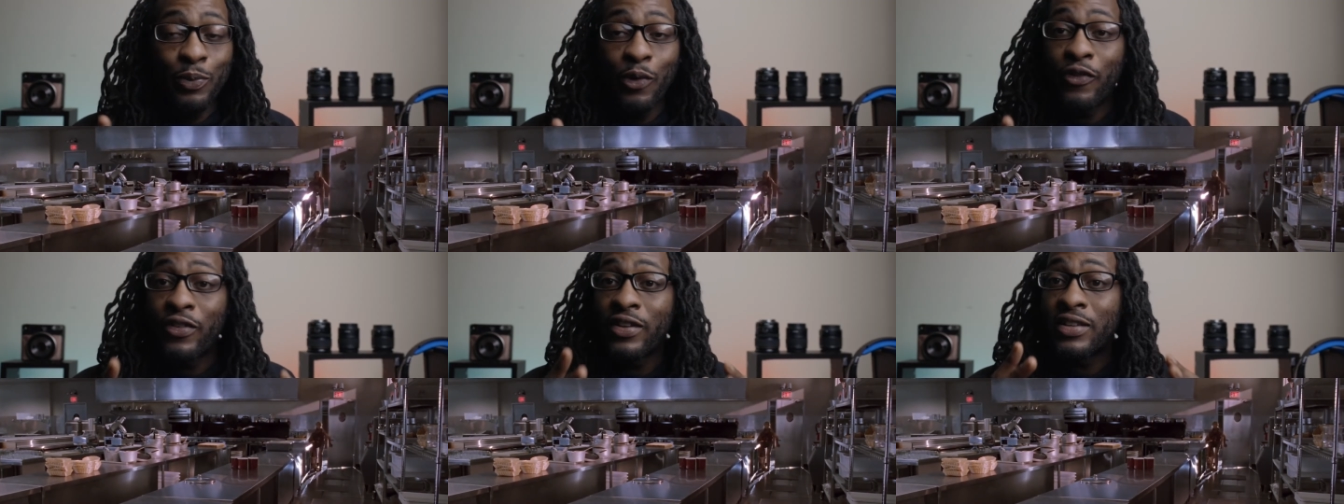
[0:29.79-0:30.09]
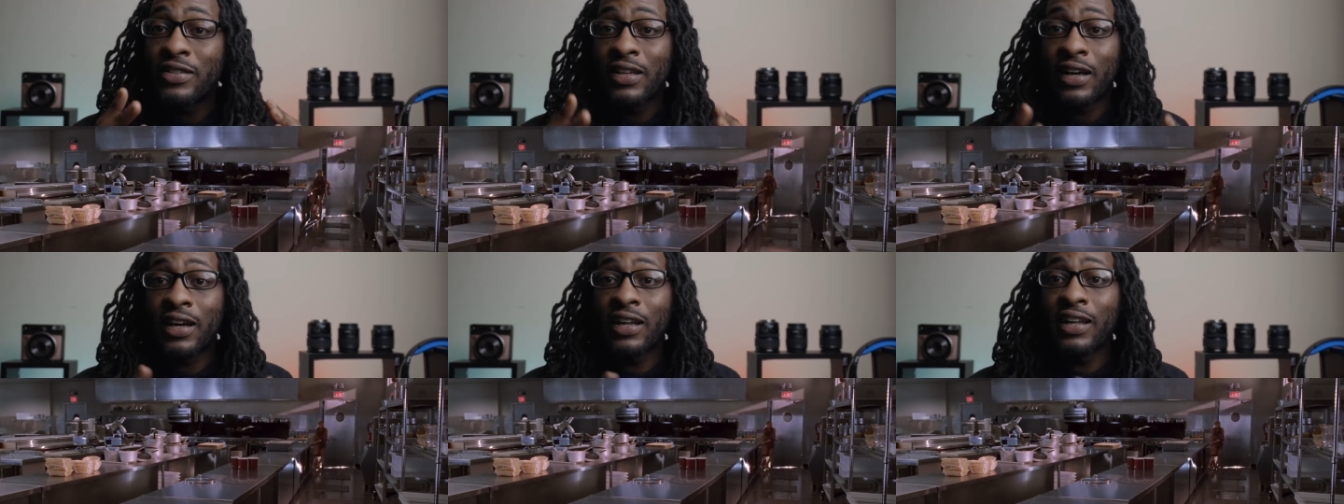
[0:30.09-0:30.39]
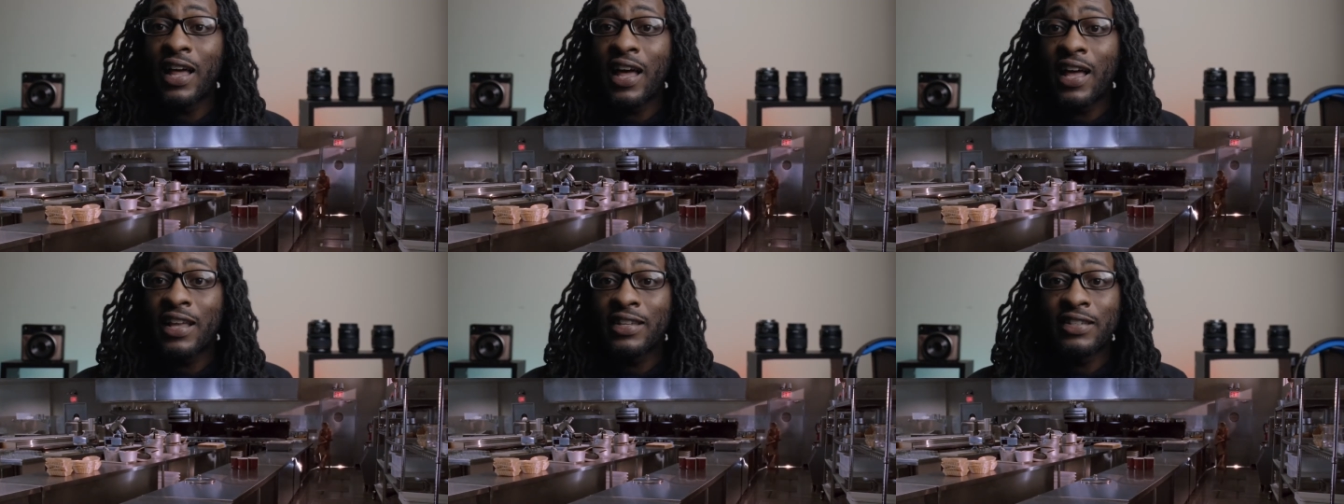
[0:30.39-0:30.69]
movie is a
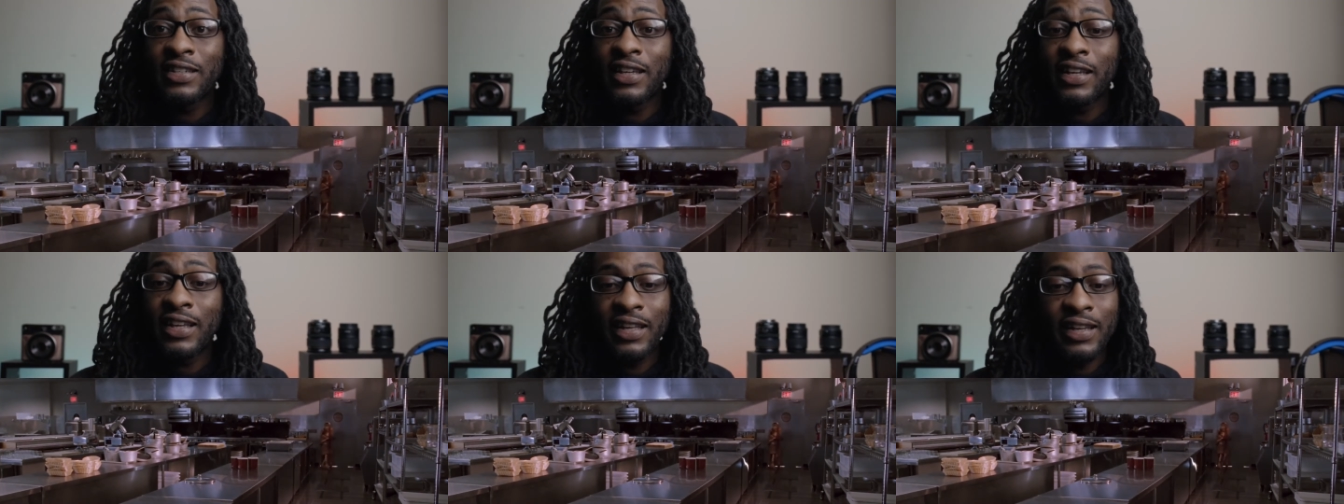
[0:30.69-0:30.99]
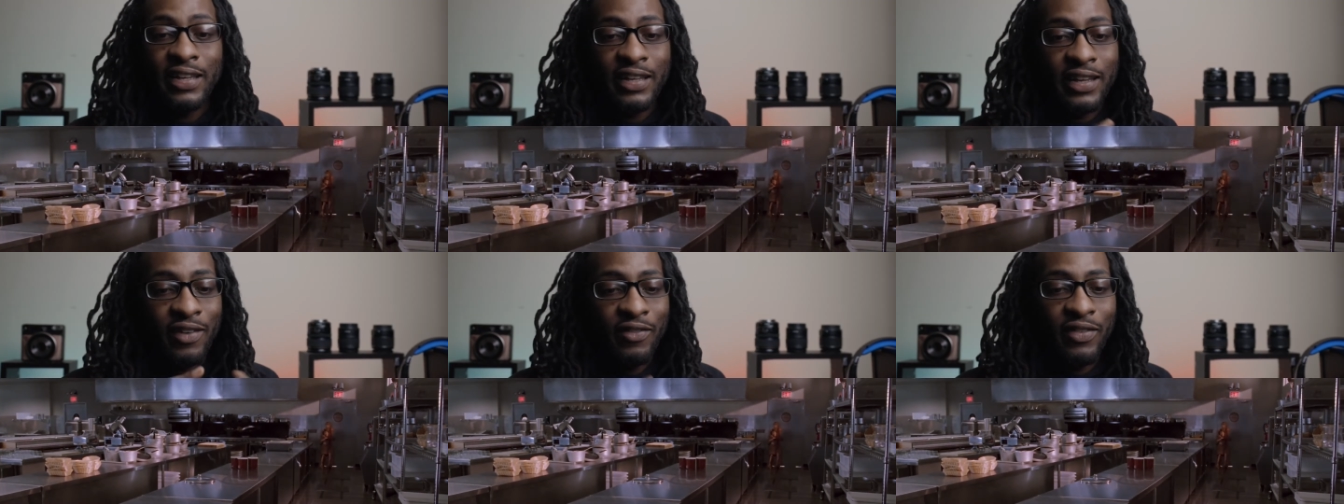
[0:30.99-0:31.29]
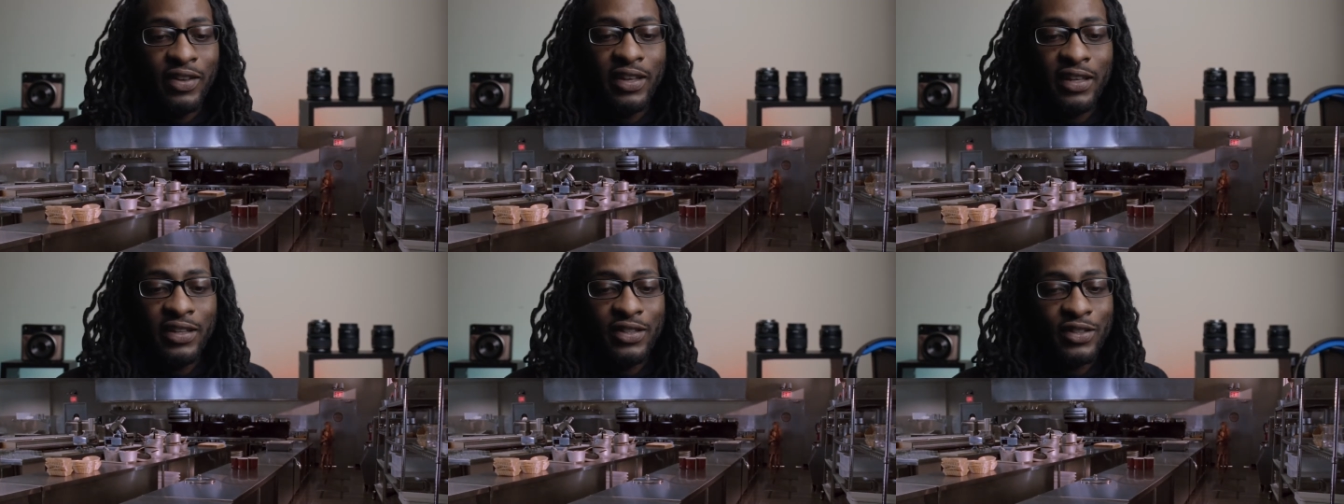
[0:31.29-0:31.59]
classic and
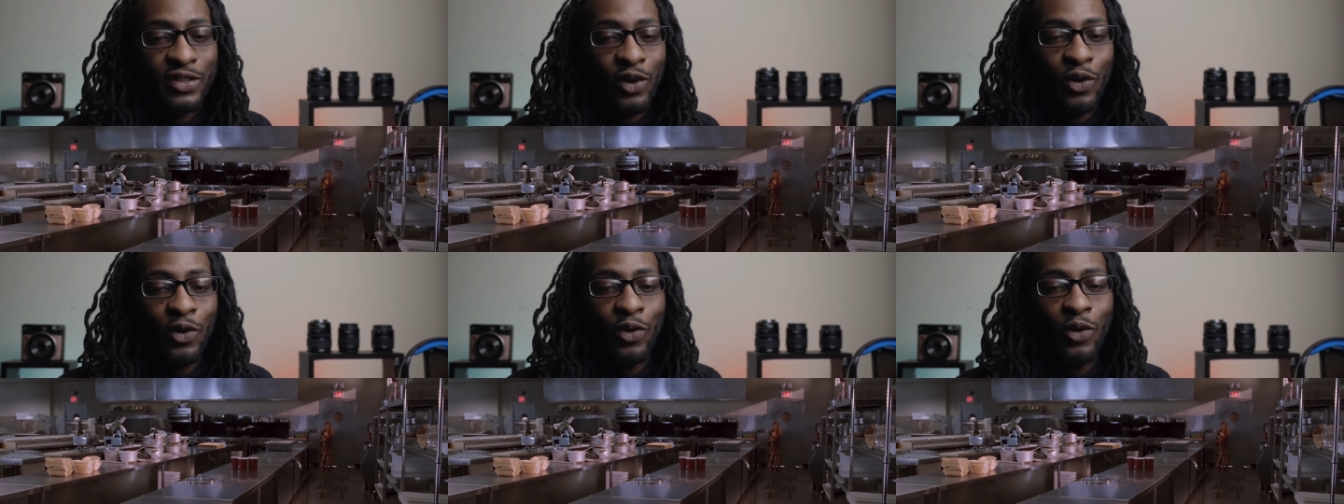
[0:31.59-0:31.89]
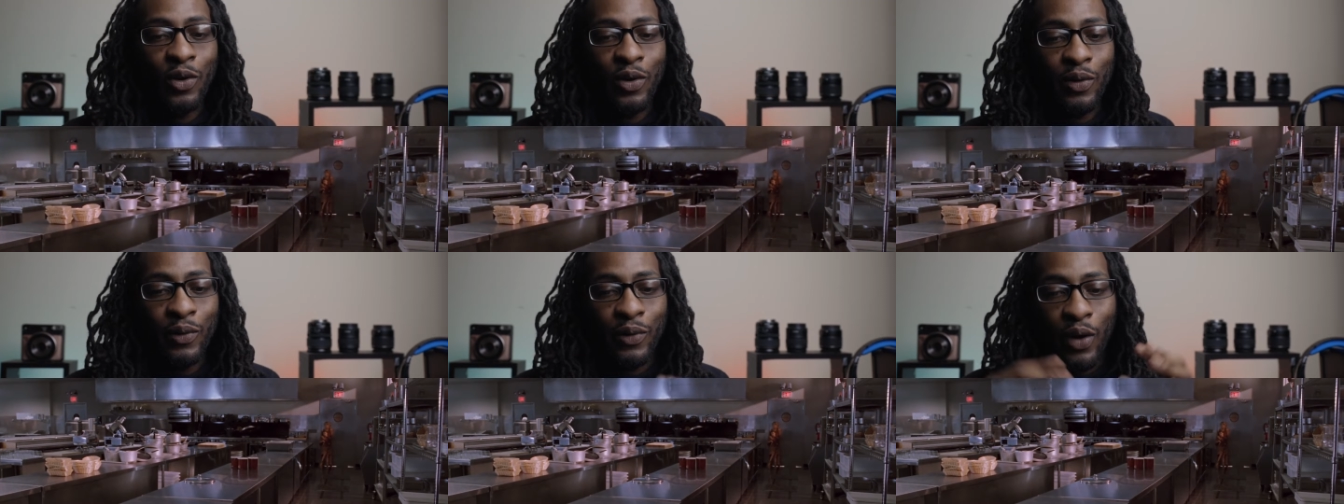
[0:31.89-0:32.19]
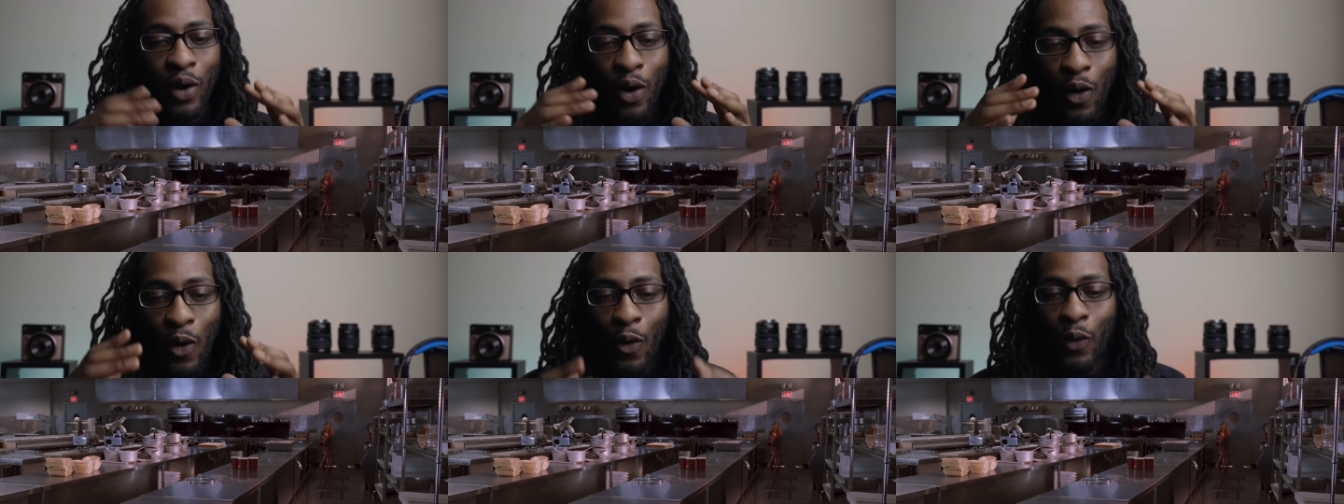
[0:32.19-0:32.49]
never gets old. It
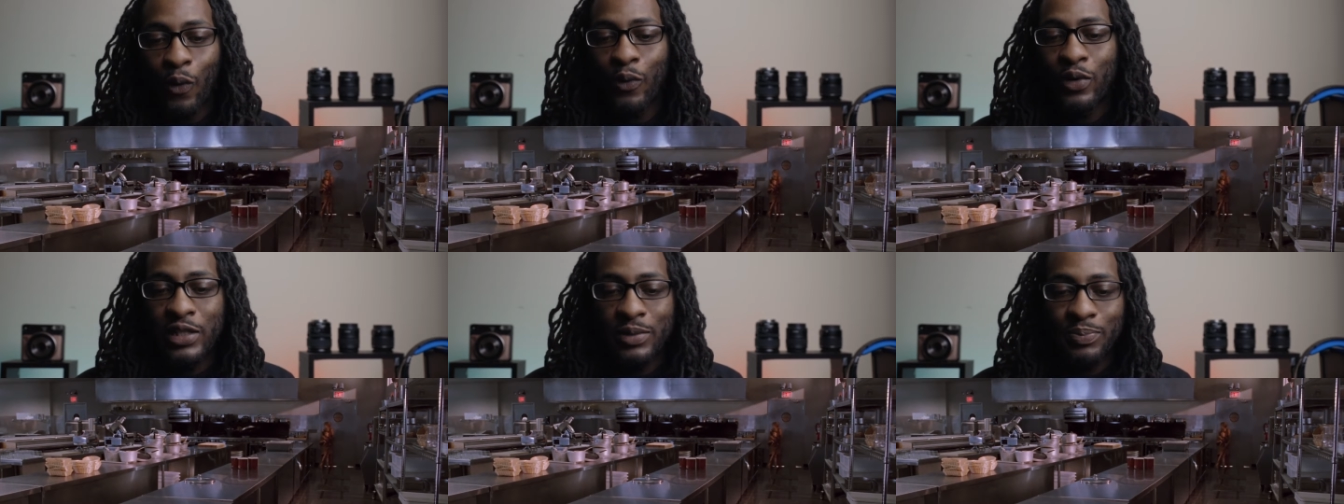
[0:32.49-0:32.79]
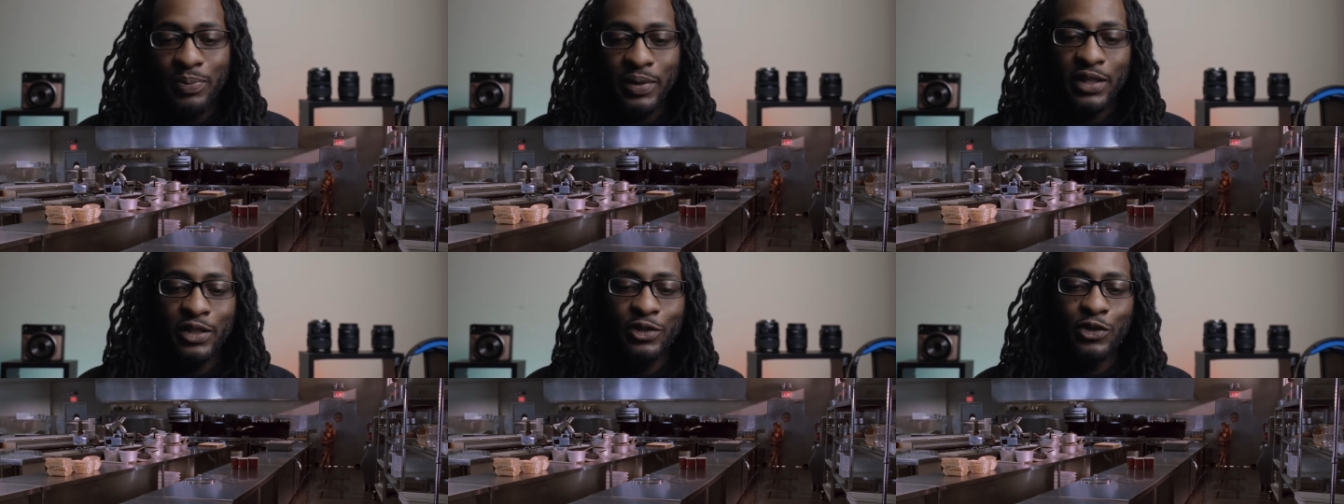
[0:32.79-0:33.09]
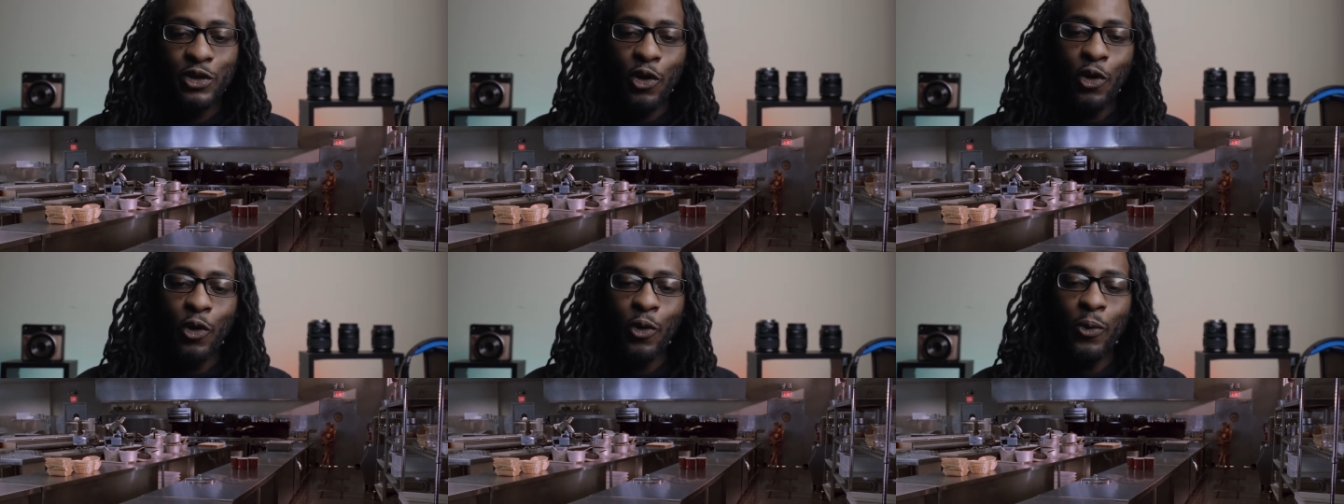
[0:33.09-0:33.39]
will always be
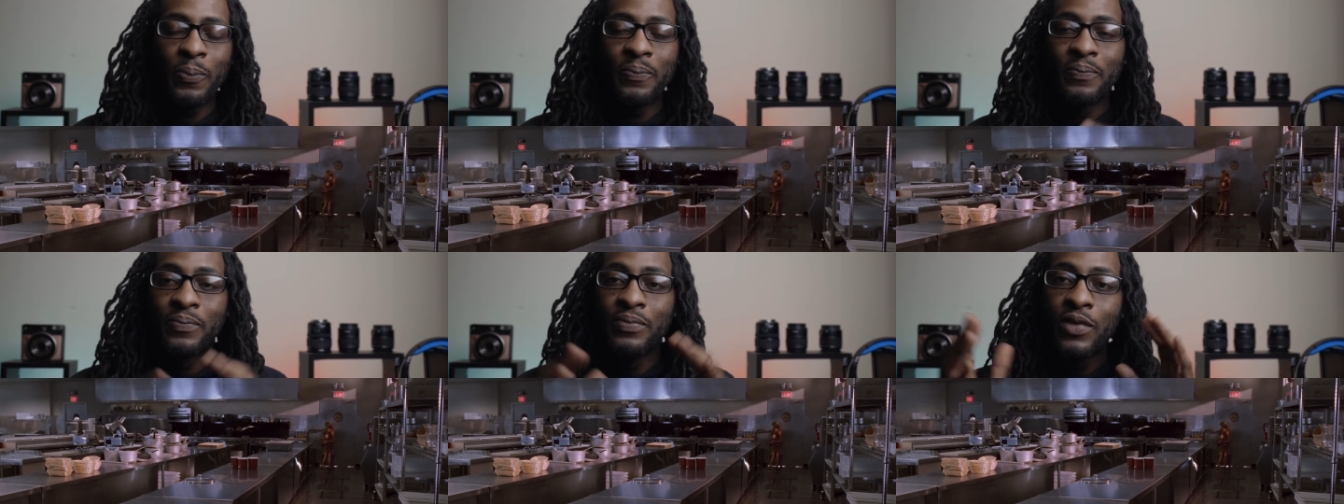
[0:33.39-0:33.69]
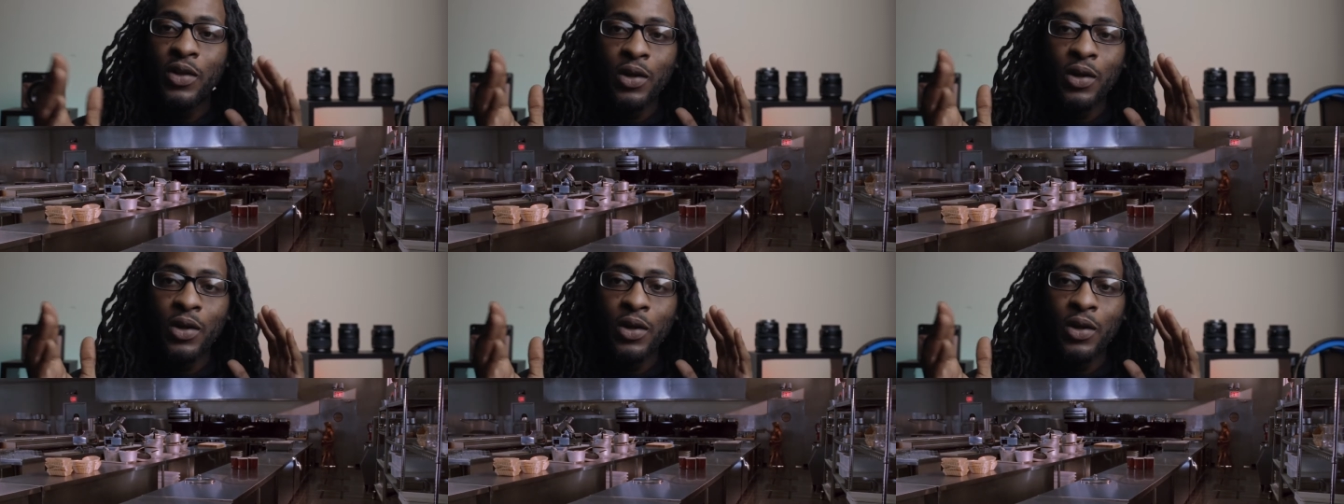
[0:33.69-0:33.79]
dope.